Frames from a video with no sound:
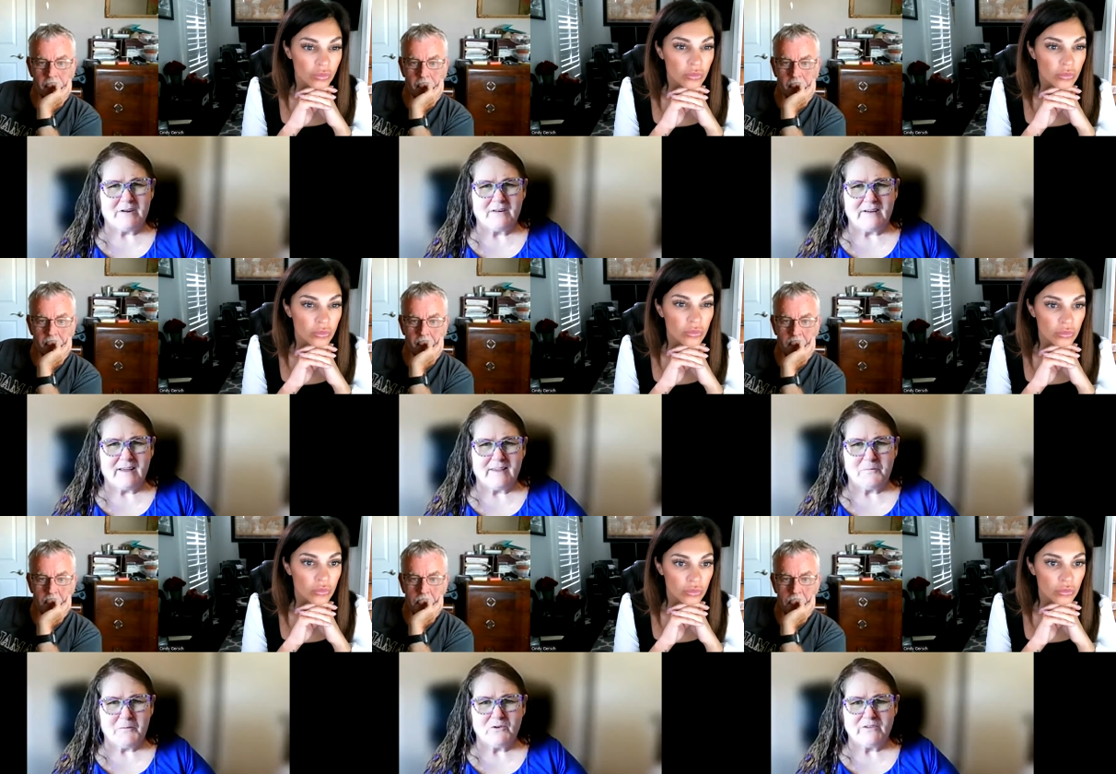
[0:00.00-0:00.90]
Speaker 1: but I
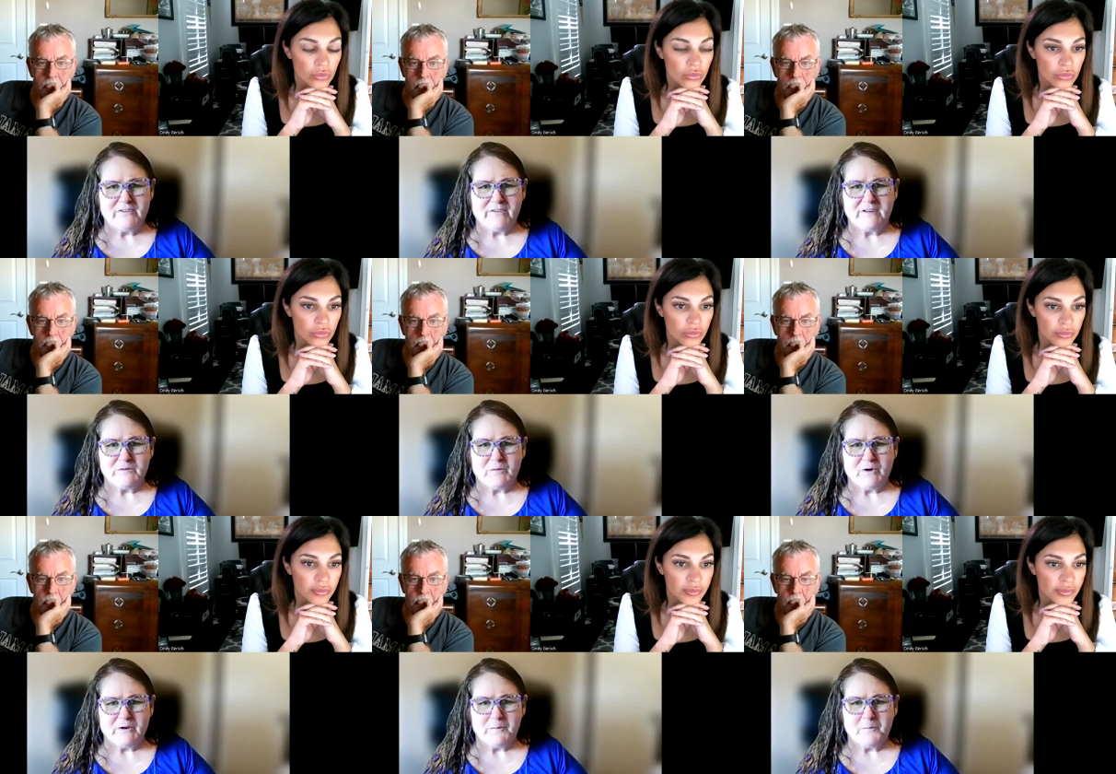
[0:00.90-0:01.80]
think mostly
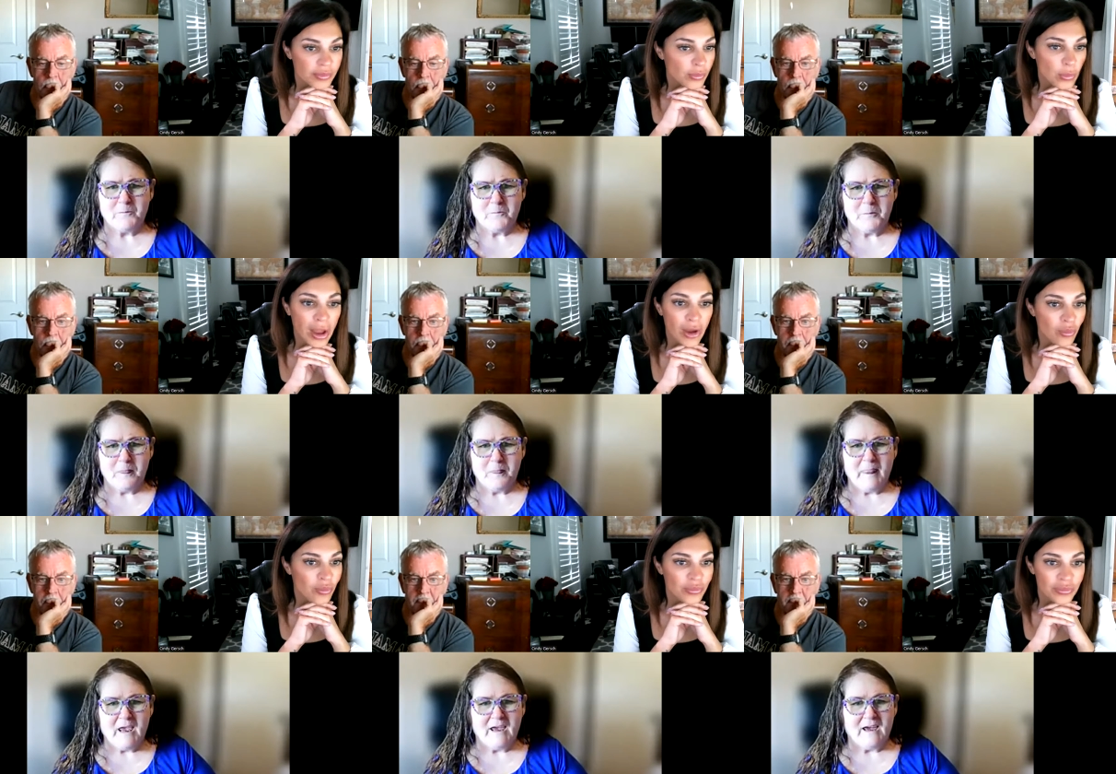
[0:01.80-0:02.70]
Facebook.
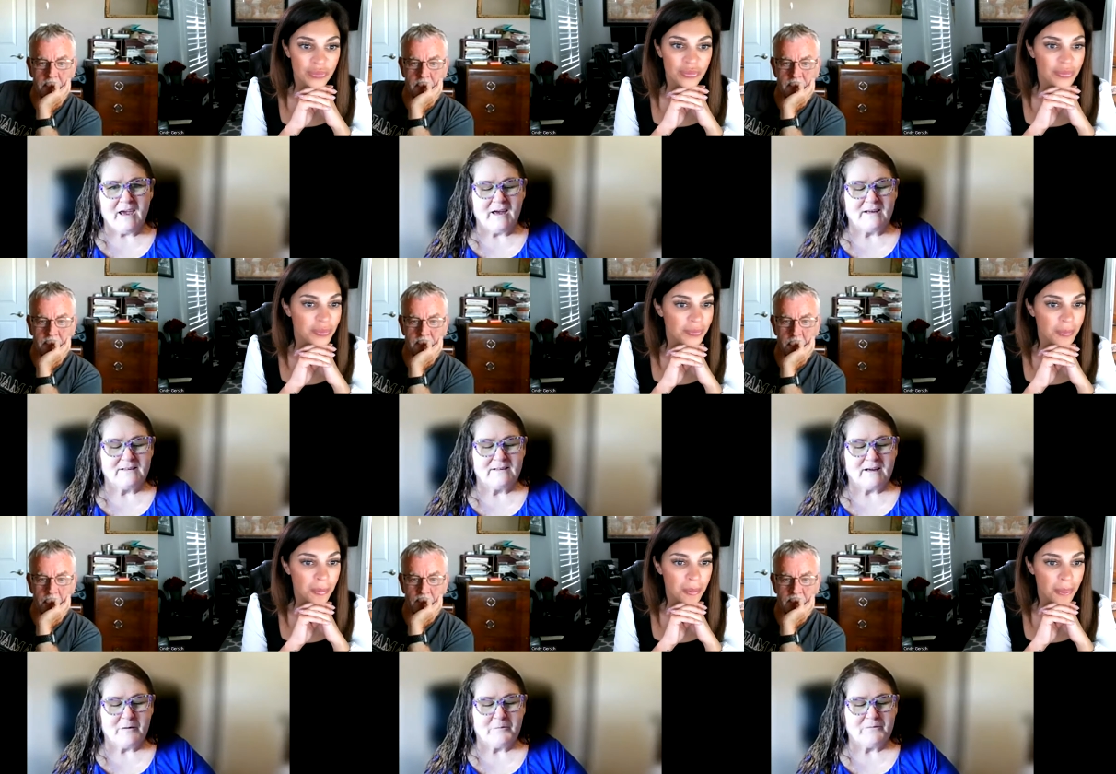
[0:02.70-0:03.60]
Wow. And
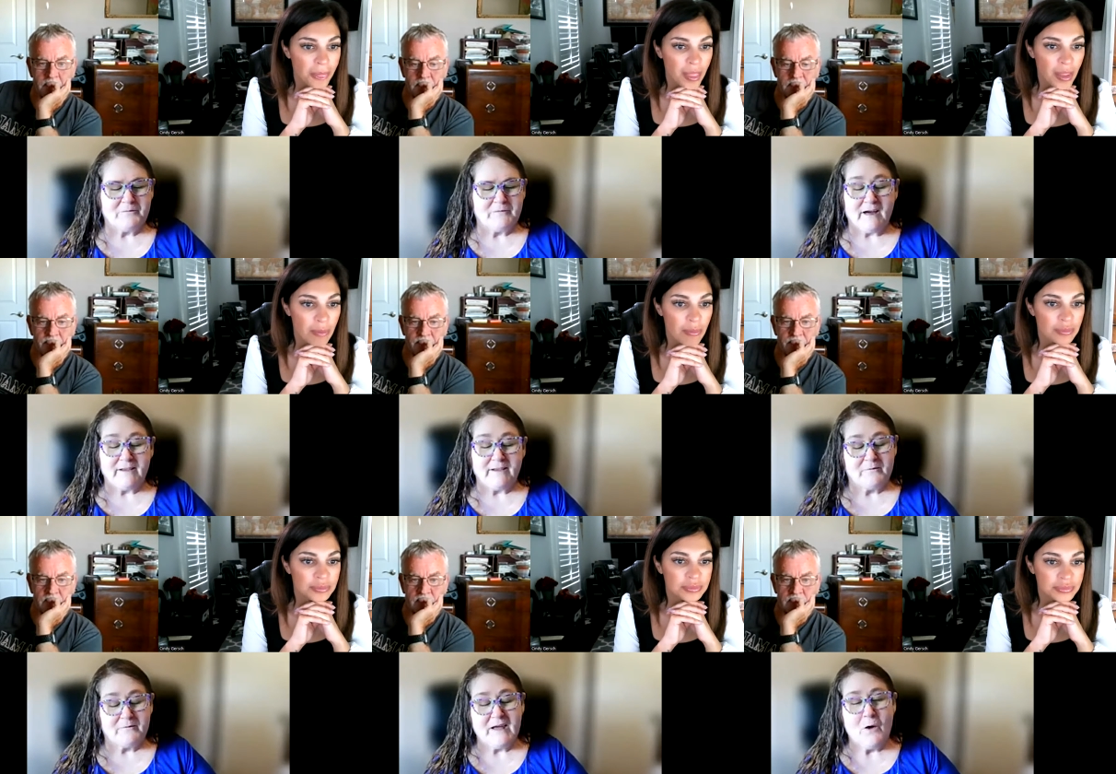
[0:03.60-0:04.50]
um, yeah,
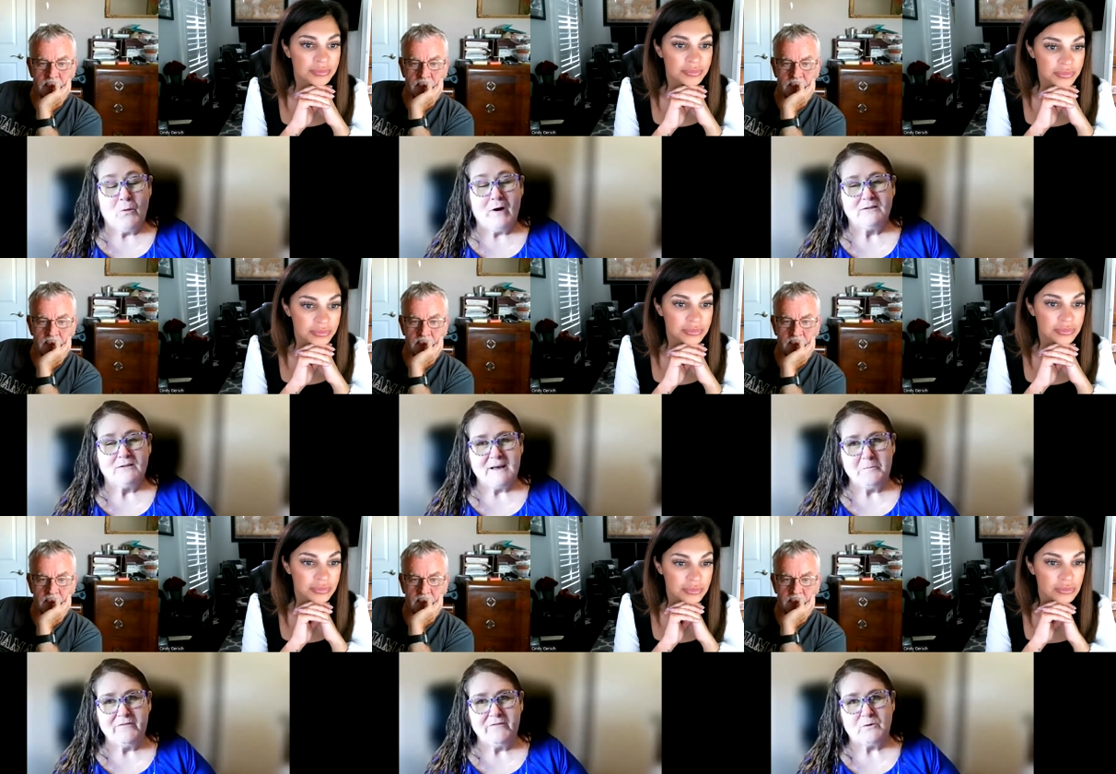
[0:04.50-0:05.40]
that well,
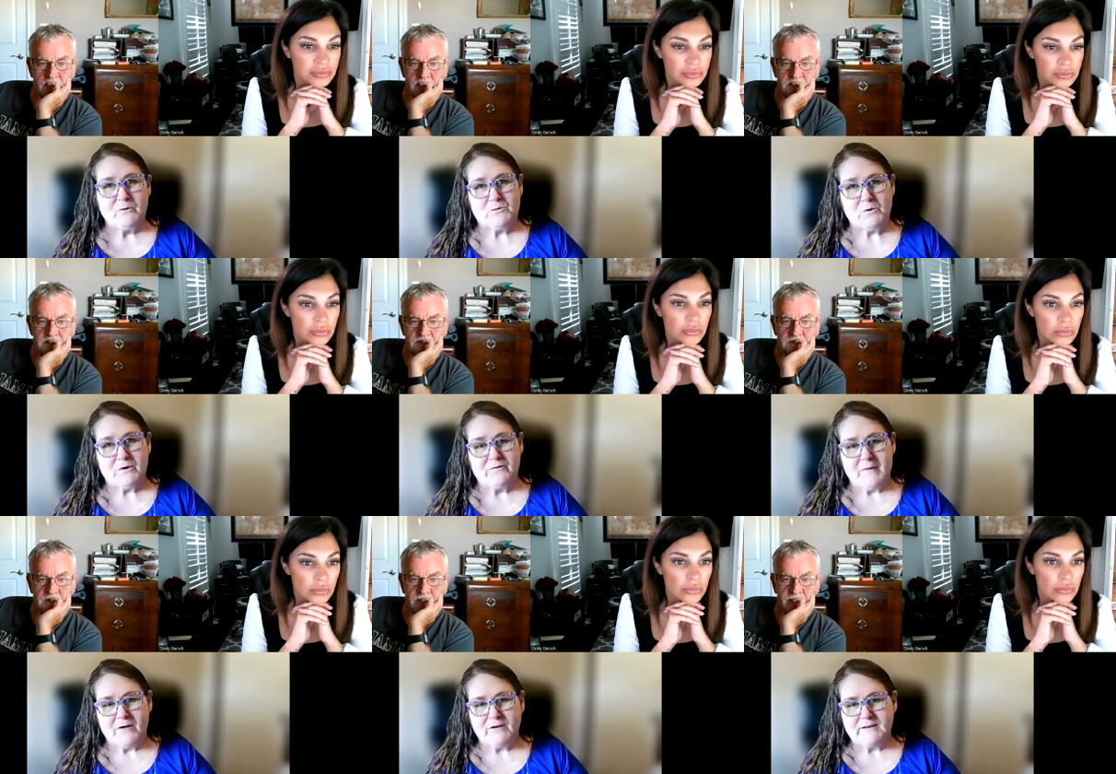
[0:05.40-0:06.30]
some of it was word of
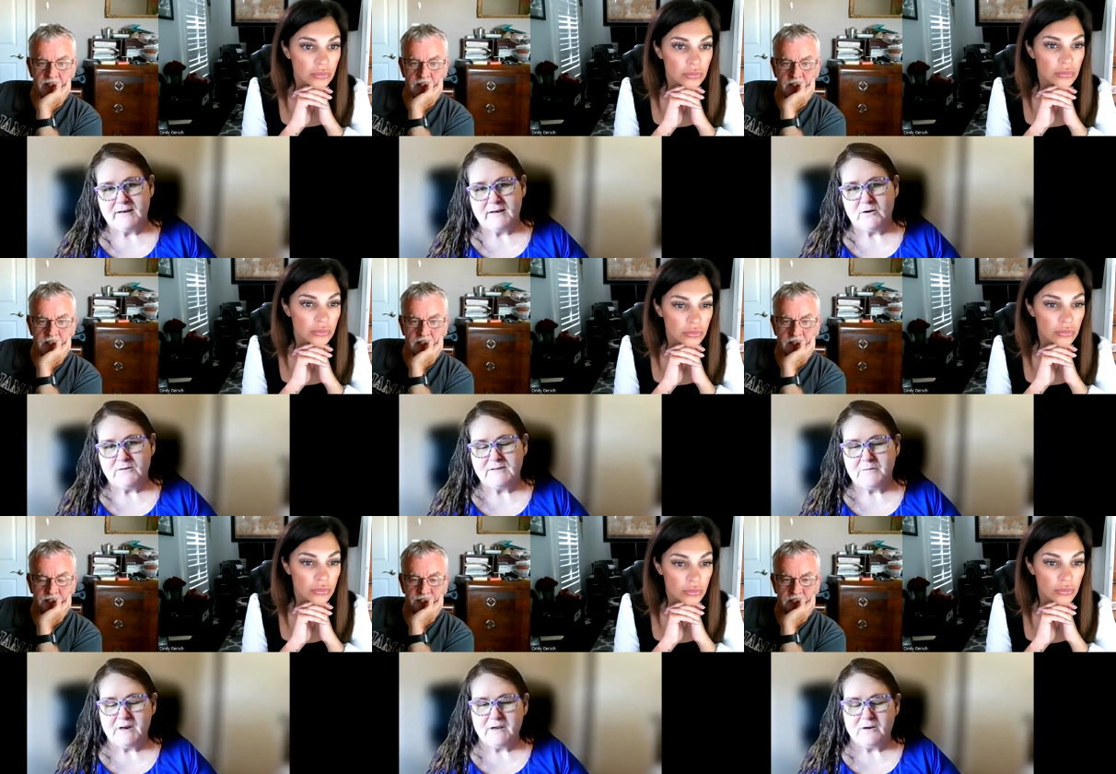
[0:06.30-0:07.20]
mouth because I know
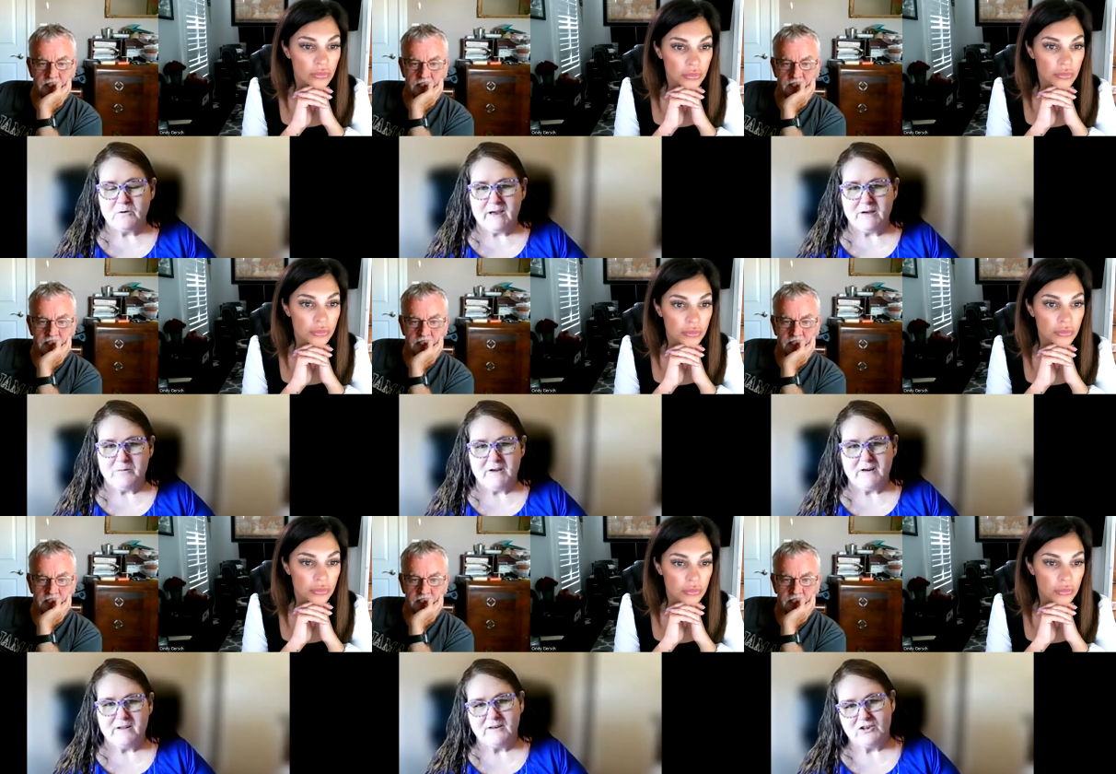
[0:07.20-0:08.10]
somebody who came
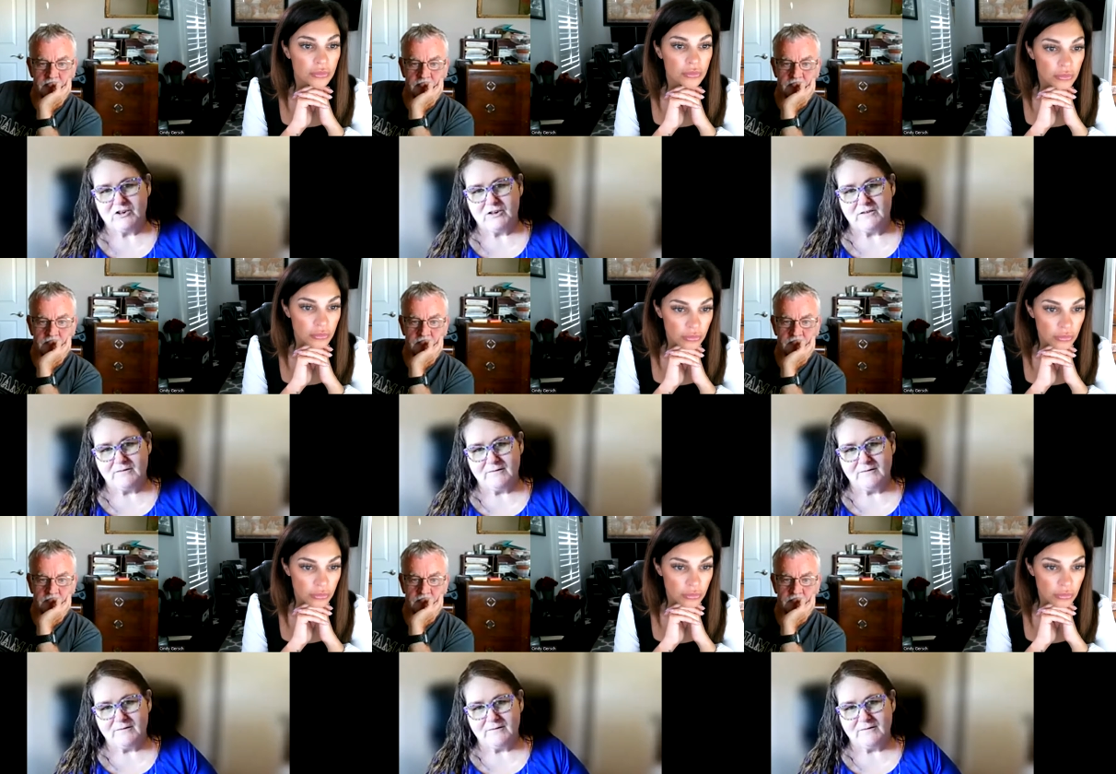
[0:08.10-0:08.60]
in and then she,